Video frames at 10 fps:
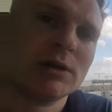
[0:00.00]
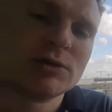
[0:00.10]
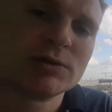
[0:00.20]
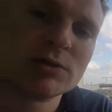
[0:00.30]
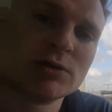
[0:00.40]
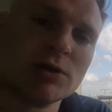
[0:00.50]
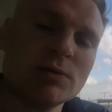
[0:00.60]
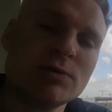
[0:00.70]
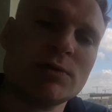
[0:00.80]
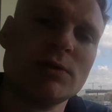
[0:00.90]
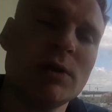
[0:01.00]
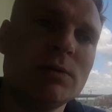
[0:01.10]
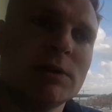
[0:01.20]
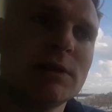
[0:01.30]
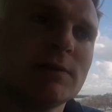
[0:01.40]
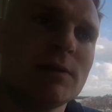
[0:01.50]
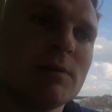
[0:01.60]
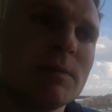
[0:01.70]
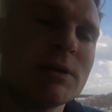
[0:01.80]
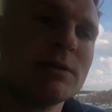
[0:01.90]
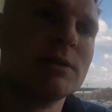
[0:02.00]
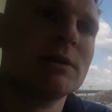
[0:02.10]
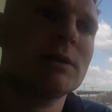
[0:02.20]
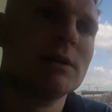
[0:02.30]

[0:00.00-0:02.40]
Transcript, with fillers: just so slow the development